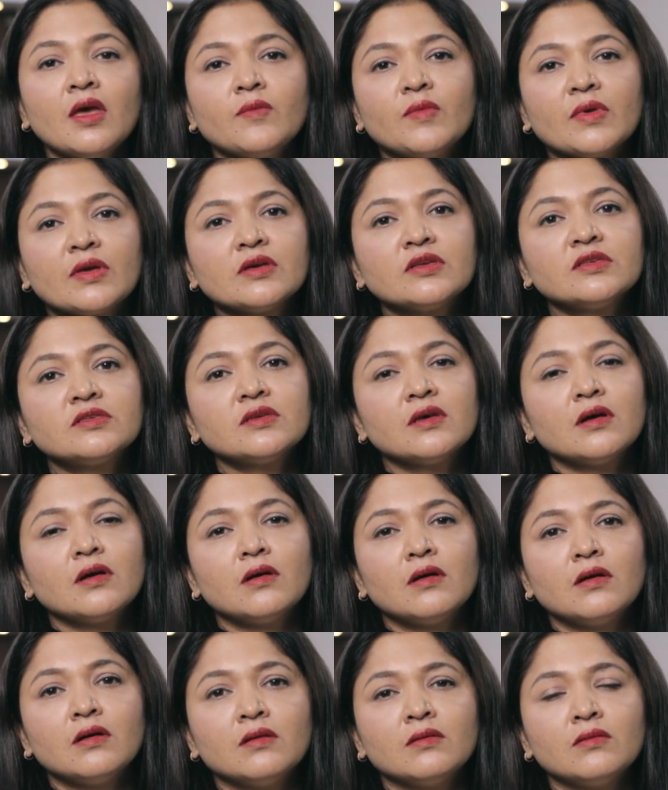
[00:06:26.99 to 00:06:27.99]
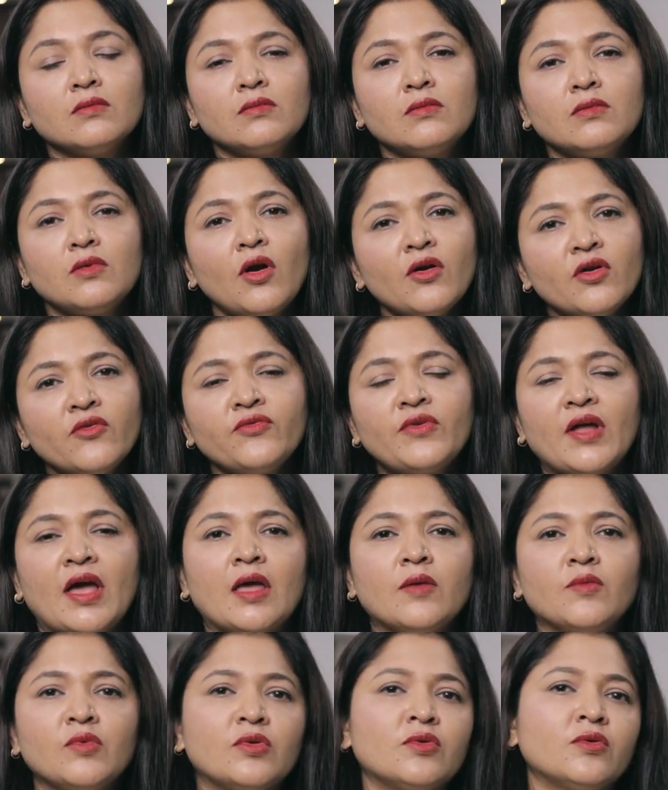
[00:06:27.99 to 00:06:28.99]
because a lot of
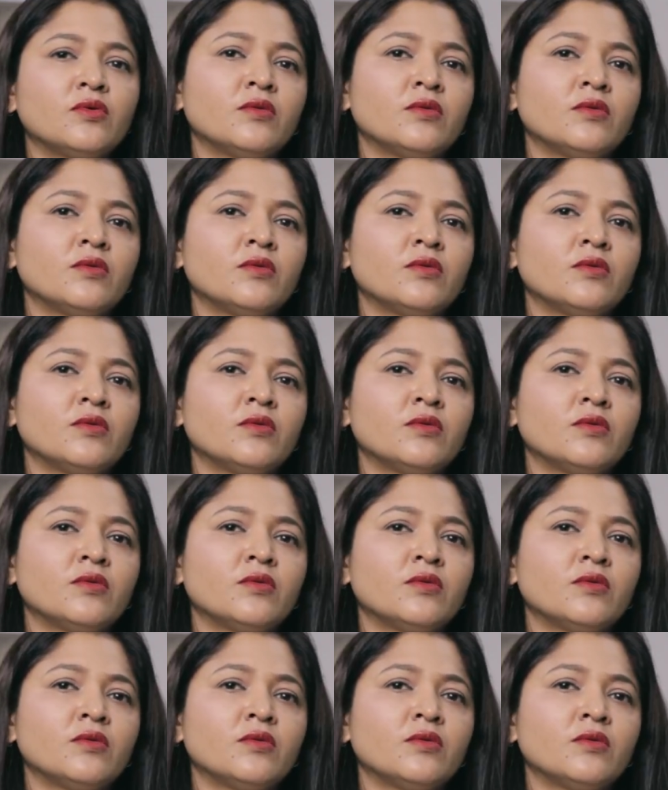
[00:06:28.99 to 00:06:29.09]
time